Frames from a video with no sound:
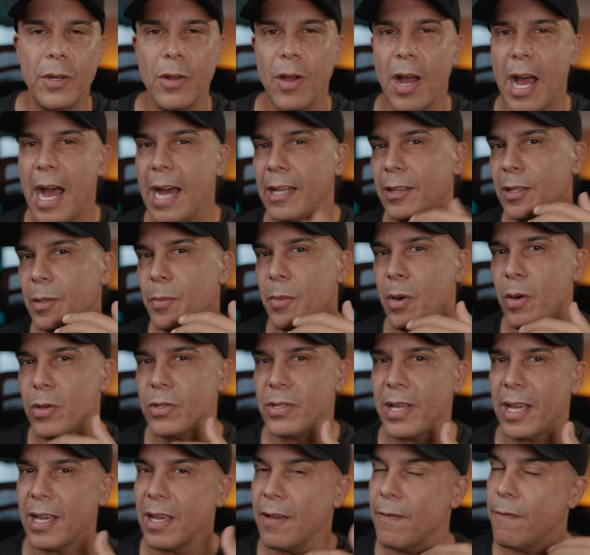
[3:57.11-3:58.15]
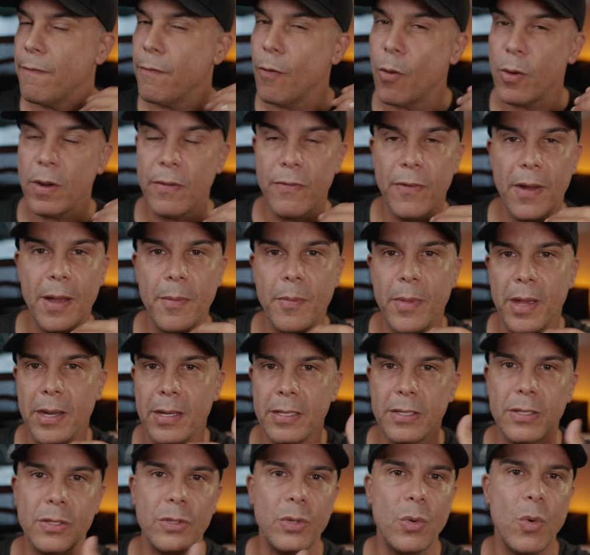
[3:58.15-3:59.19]
You know, at the most, I get 45
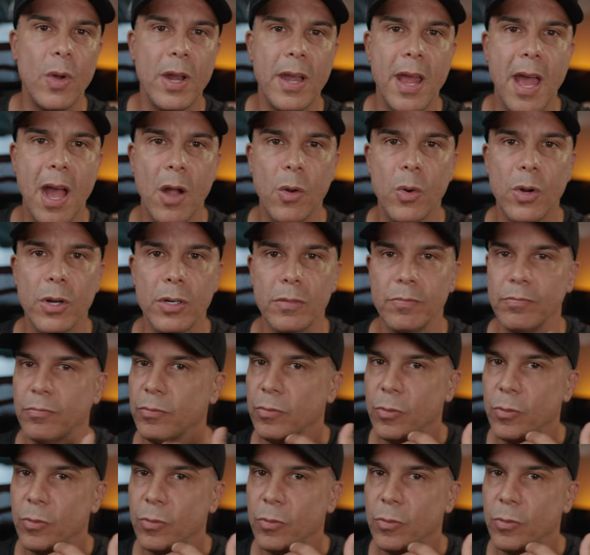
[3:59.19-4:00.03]
minutes to an hour